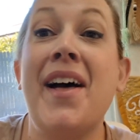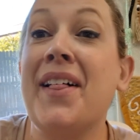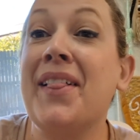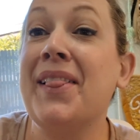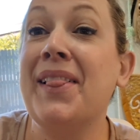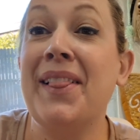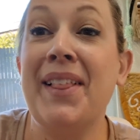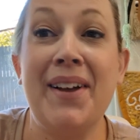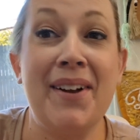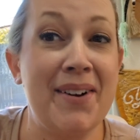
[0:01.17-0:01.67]

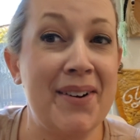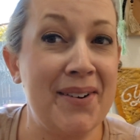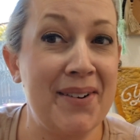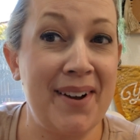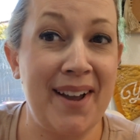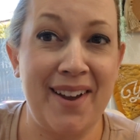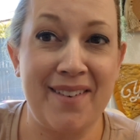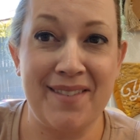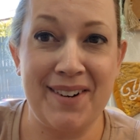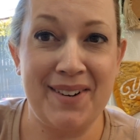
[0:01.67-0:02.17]

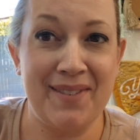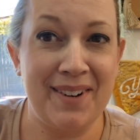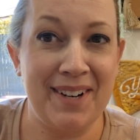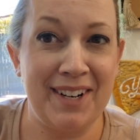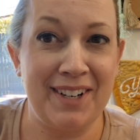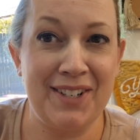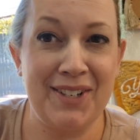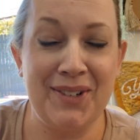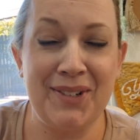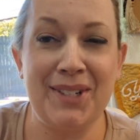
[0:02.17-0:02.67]
Hello
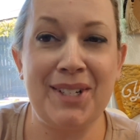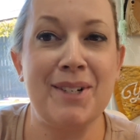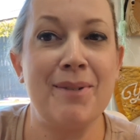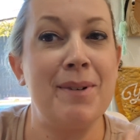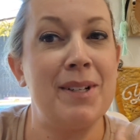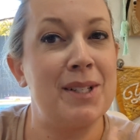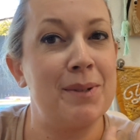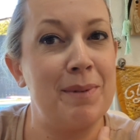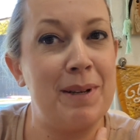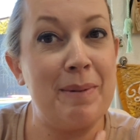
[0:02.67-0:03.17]
everyone on
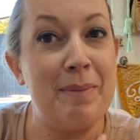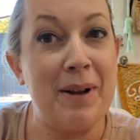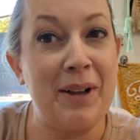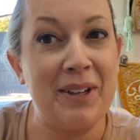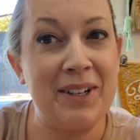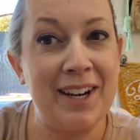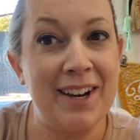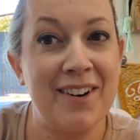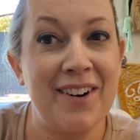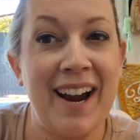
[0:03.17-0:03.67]
YouTube, it's me,
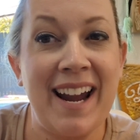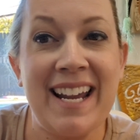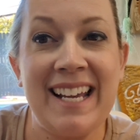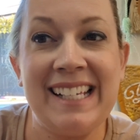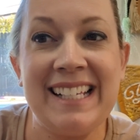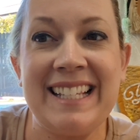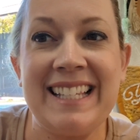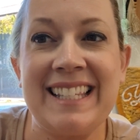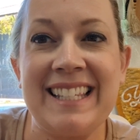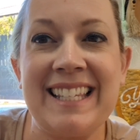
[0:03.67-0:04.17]
Melanie
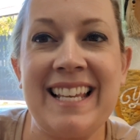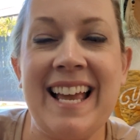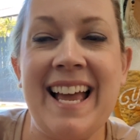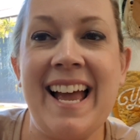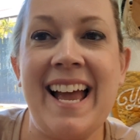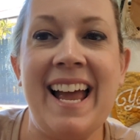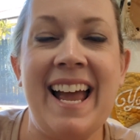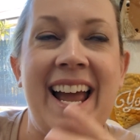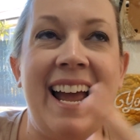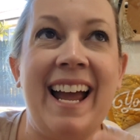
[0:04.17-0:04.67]
Grace,
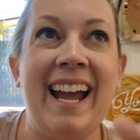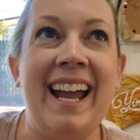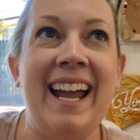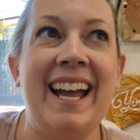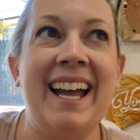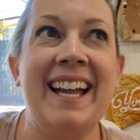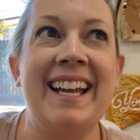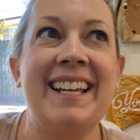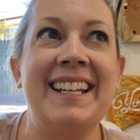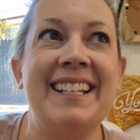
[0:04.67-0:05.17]

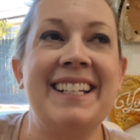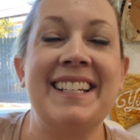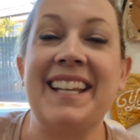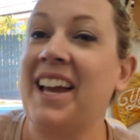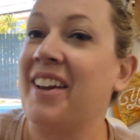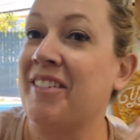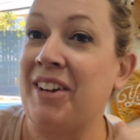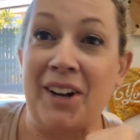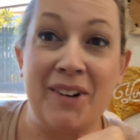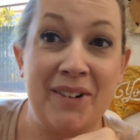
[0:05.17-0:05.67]

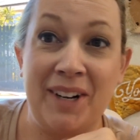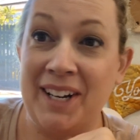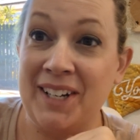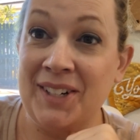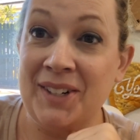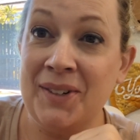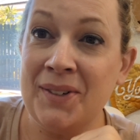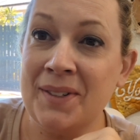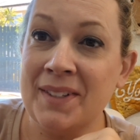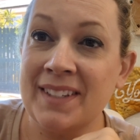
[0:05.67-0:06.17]
and I've got
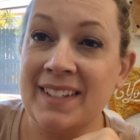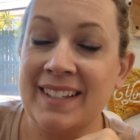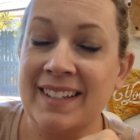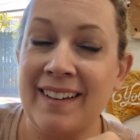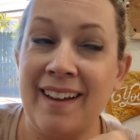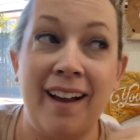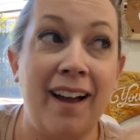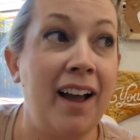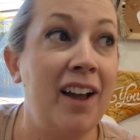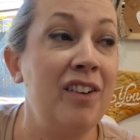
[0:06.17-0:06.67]
great news.
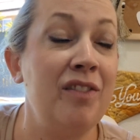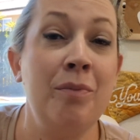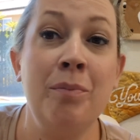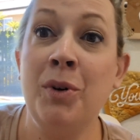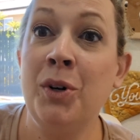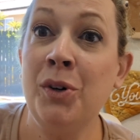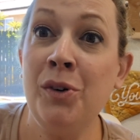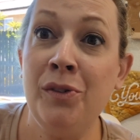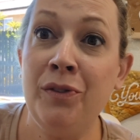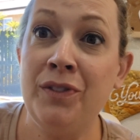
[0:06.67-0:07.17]
I've
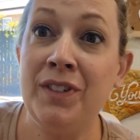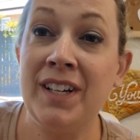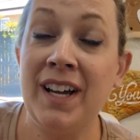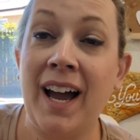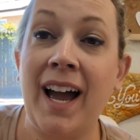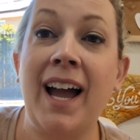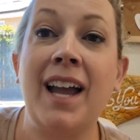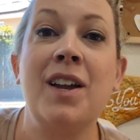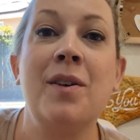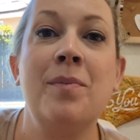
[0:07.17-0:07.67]
moved.
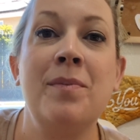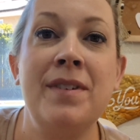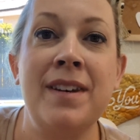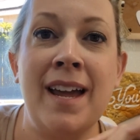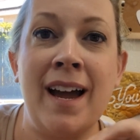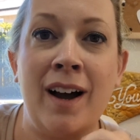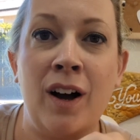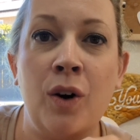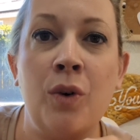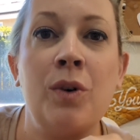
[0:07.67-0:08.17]
I
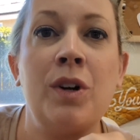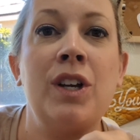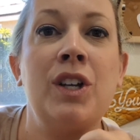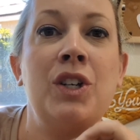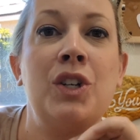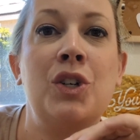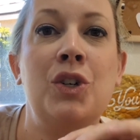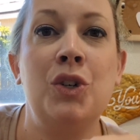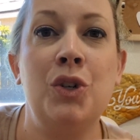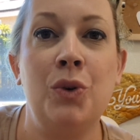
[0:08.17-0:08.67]
am now
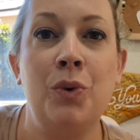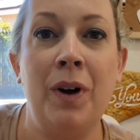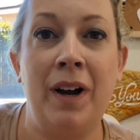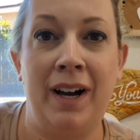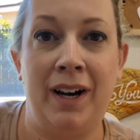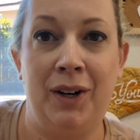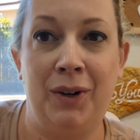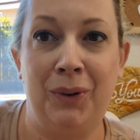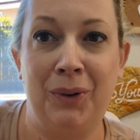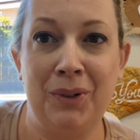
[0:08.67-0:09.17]
in a new
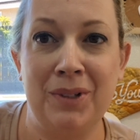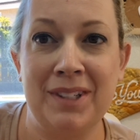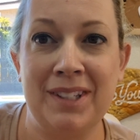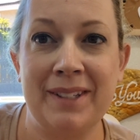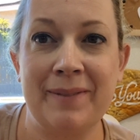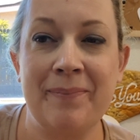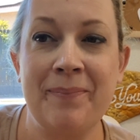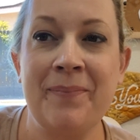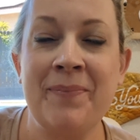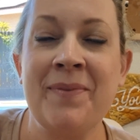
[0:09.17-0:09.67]

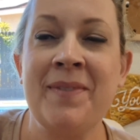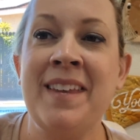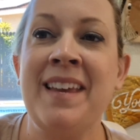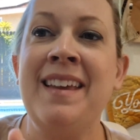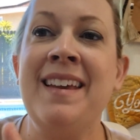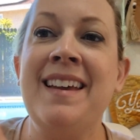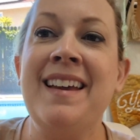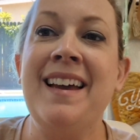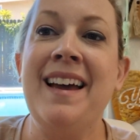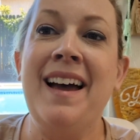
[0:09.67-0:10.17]
house.
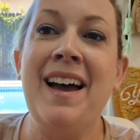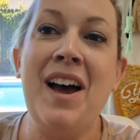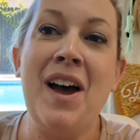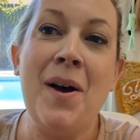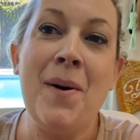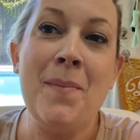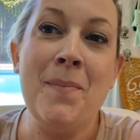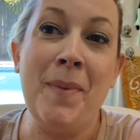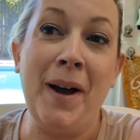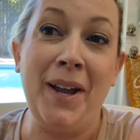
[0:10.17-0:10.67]

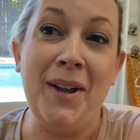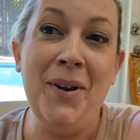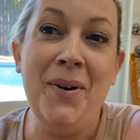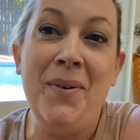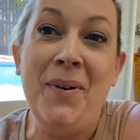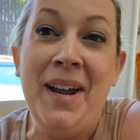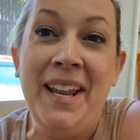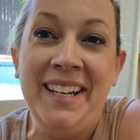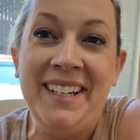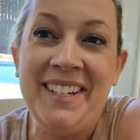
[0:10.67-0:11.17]
My
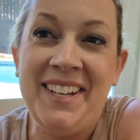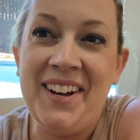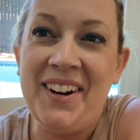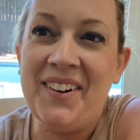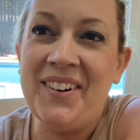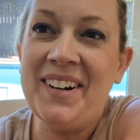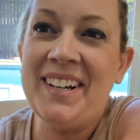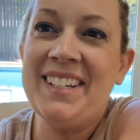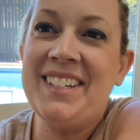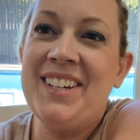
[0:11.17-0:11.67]

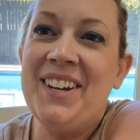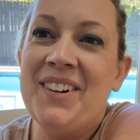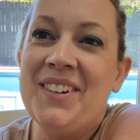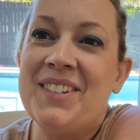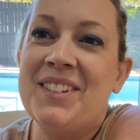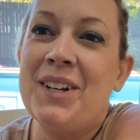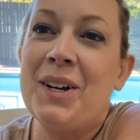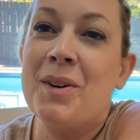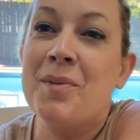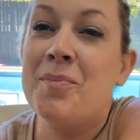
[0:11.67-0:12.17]
window
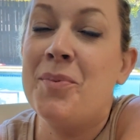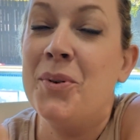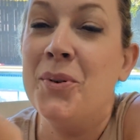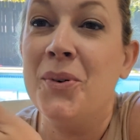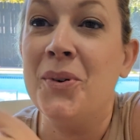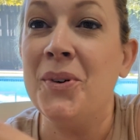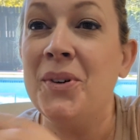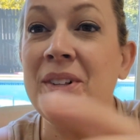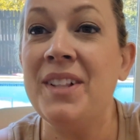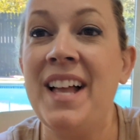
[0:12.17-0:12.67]
shows our
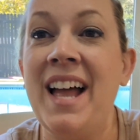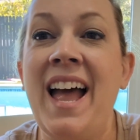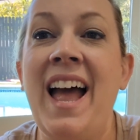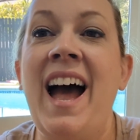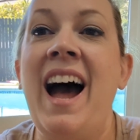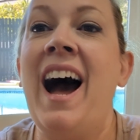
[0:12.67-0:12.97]
pool.